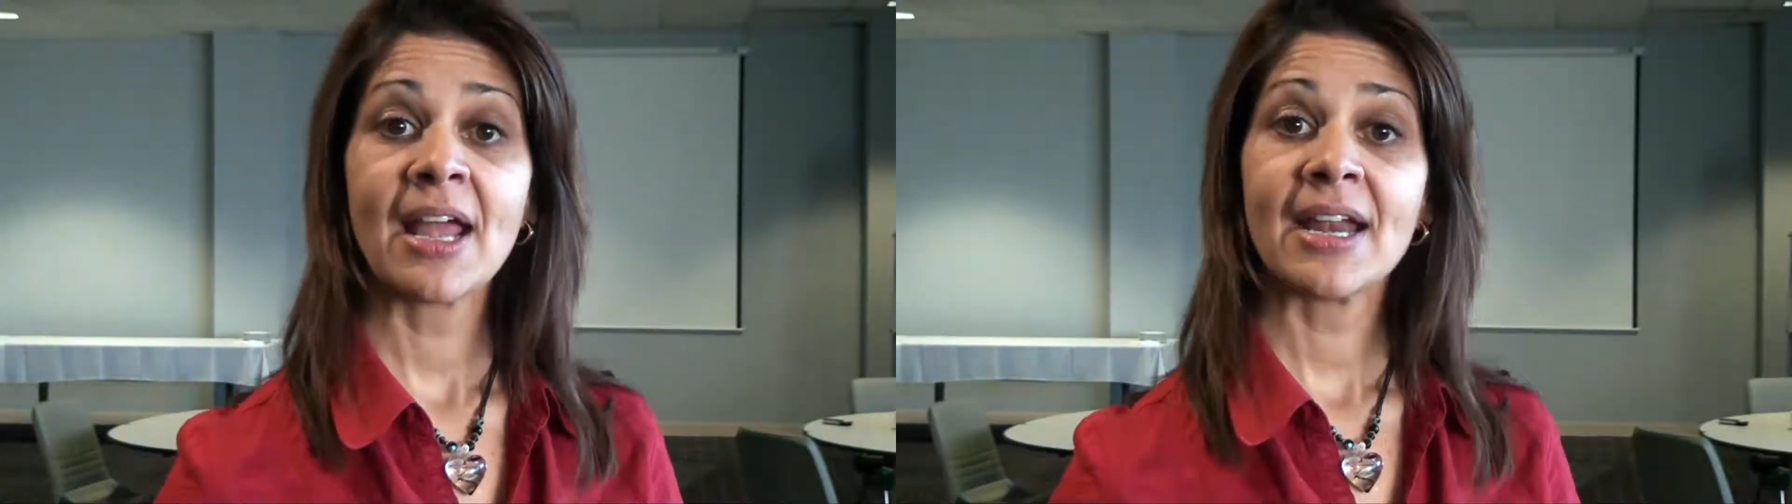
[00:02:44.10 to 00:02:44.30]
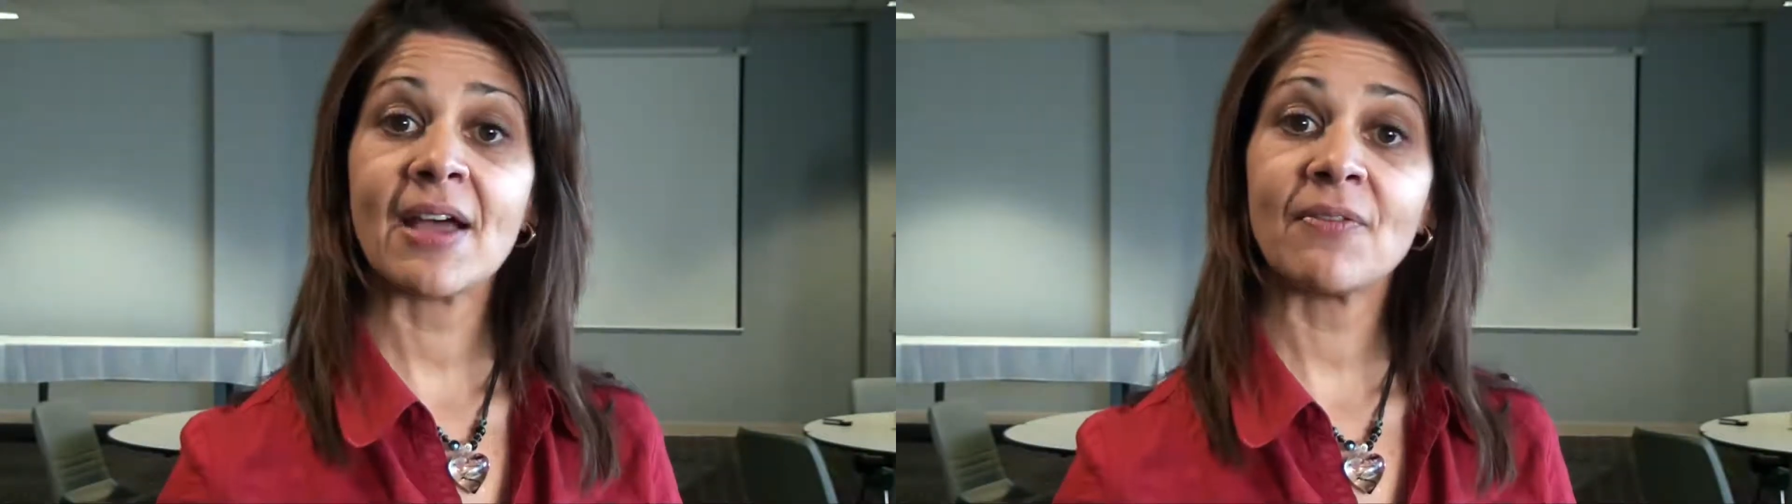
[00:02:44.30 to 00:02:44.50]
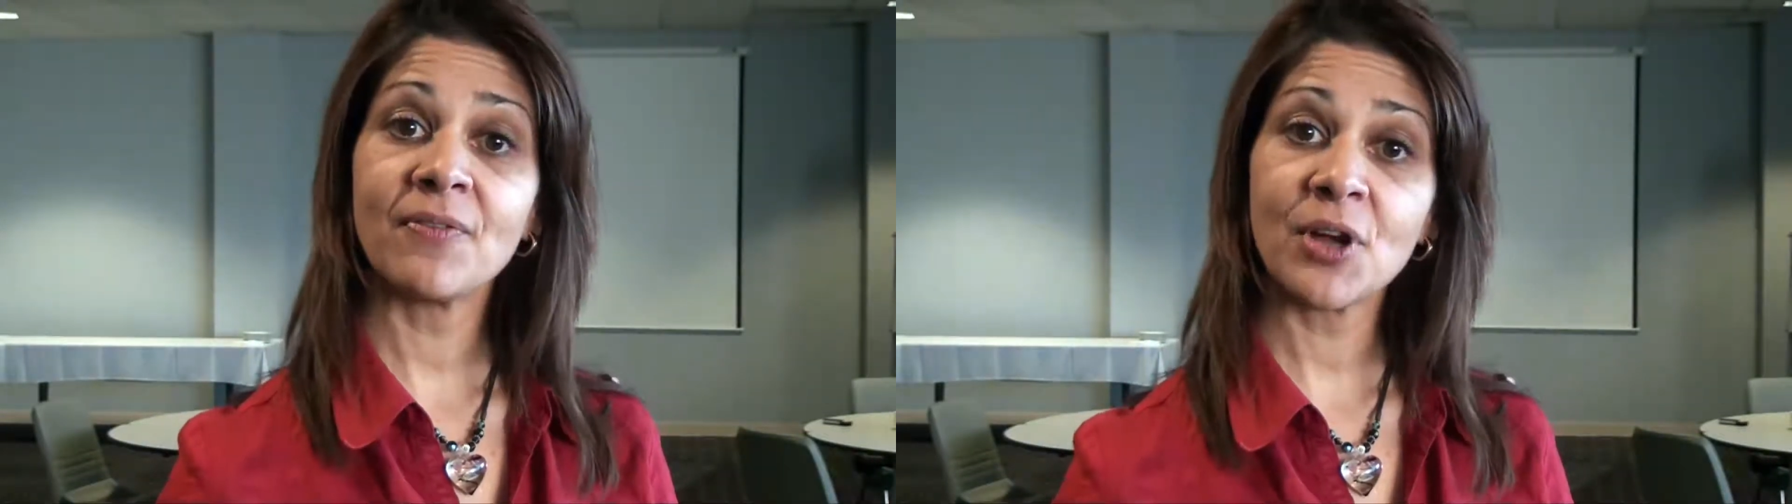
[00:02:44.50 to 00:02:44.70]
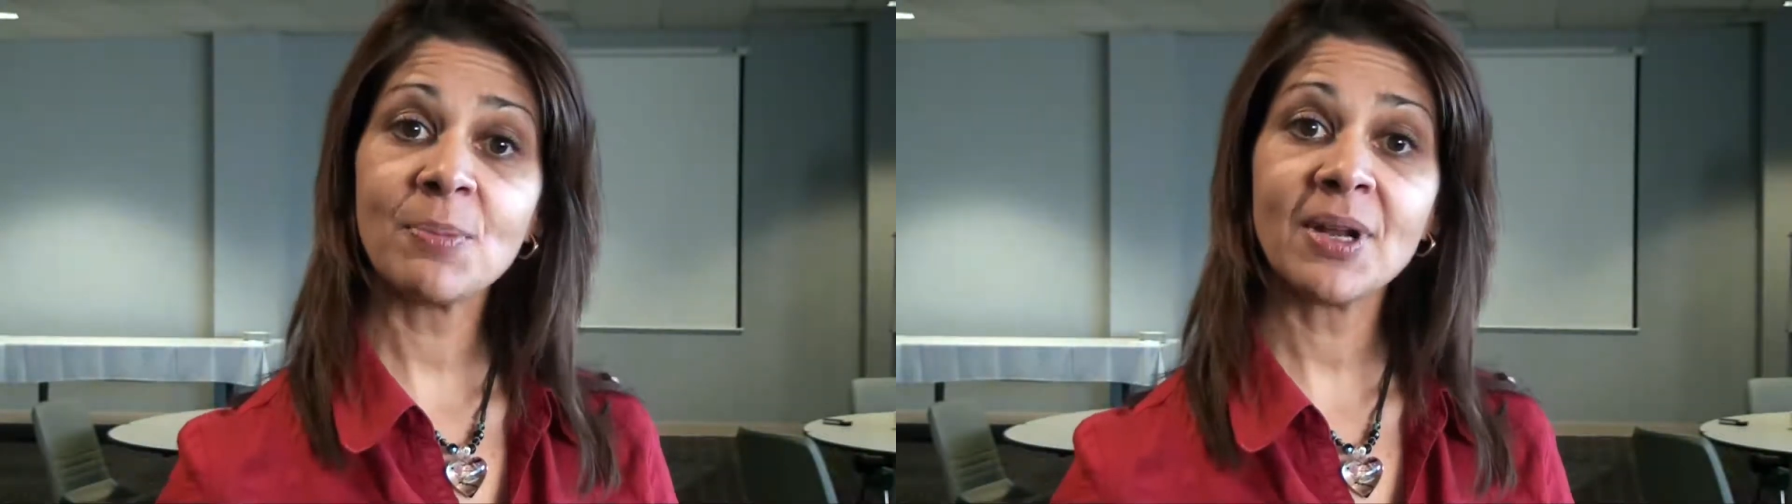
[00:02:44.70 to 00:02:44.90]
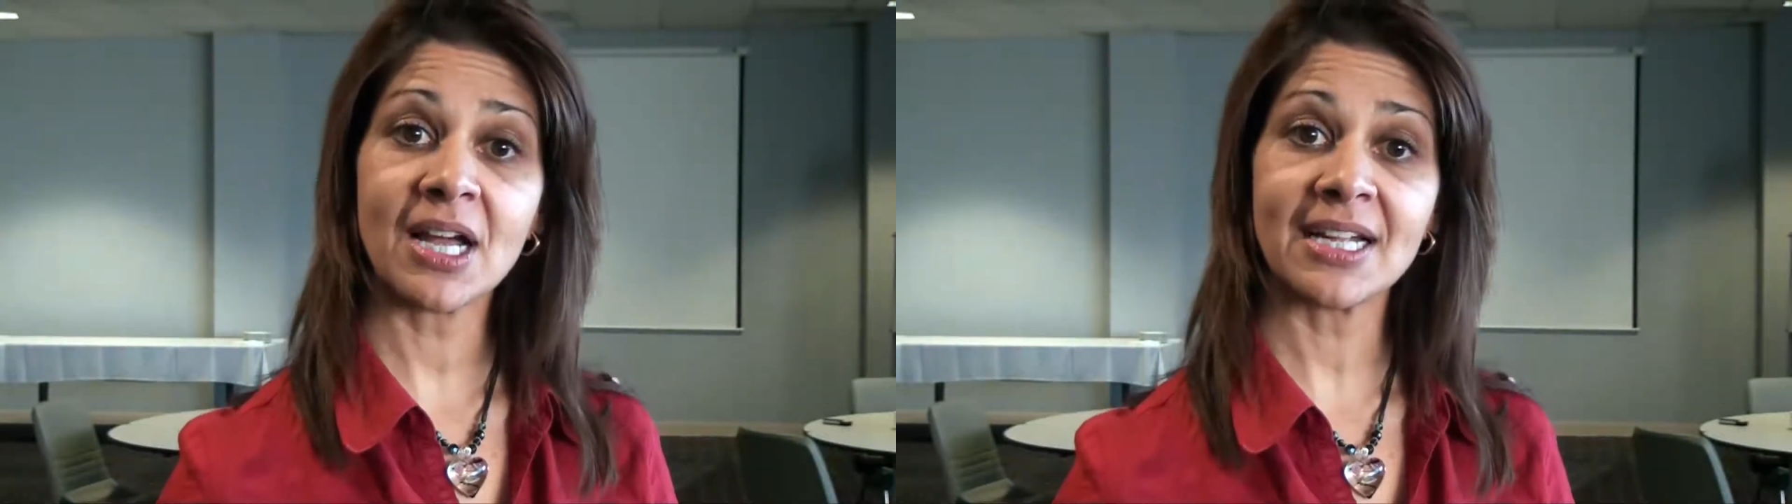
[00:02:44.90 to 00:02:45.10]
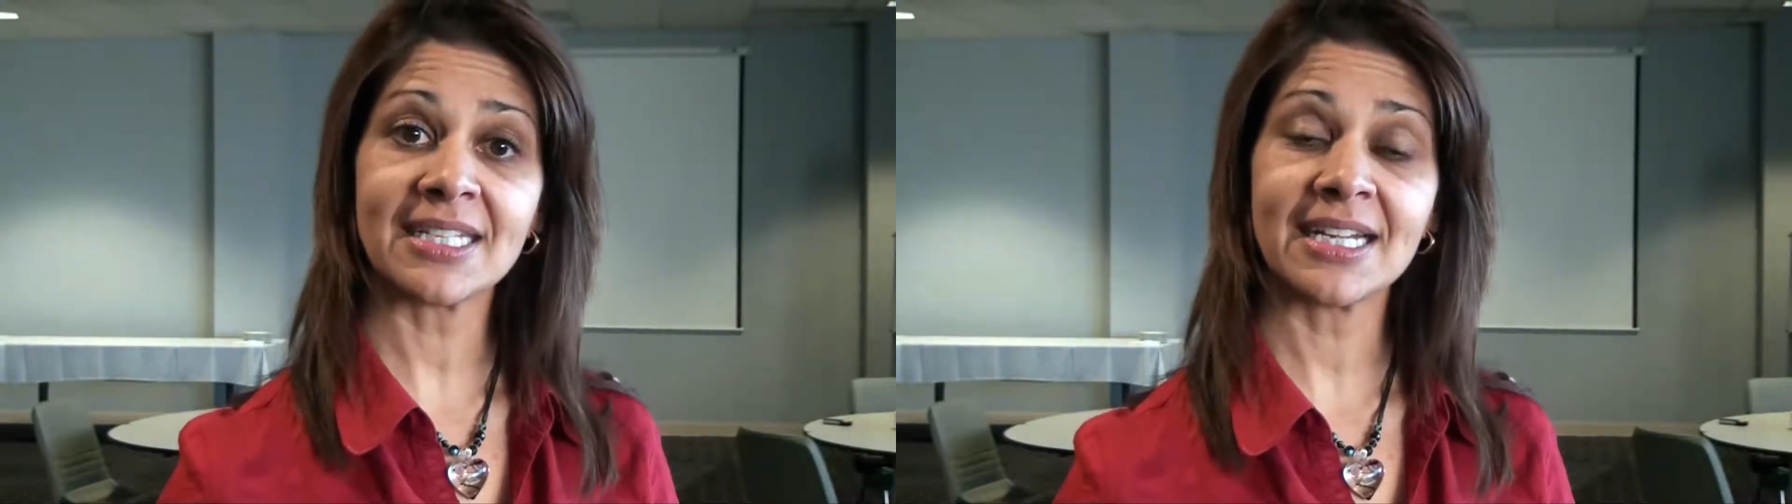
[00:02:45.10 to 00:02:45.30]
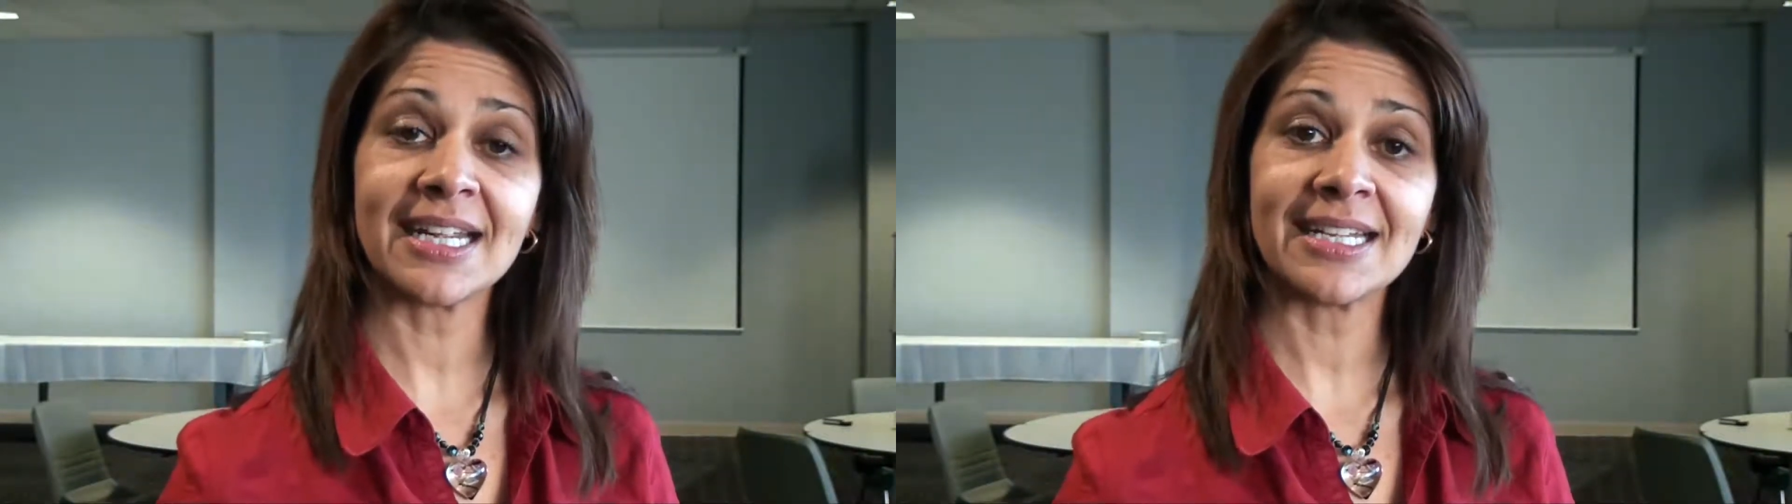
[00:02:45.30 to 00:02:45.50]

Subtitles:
Now, verbalizing